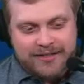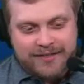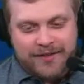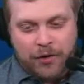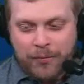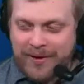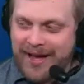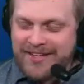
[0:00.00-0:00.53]

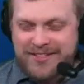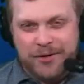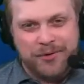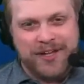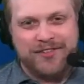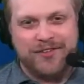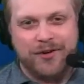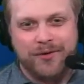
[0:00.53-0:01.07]
there will be guys I don't
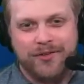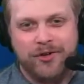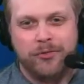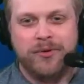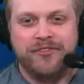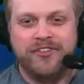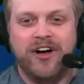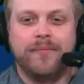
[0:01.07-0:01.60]
get to. It'll
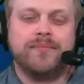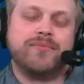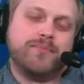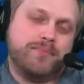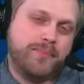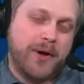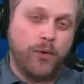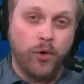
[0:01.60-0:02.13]
be fun.
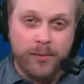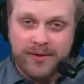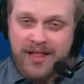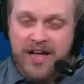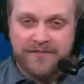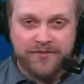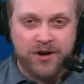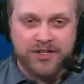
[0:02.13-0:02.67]
But we'll be
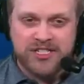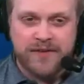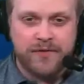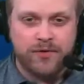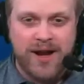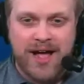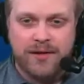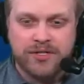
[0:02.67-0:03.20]
live for all
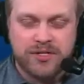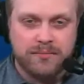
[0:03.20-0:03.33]
seven rounds.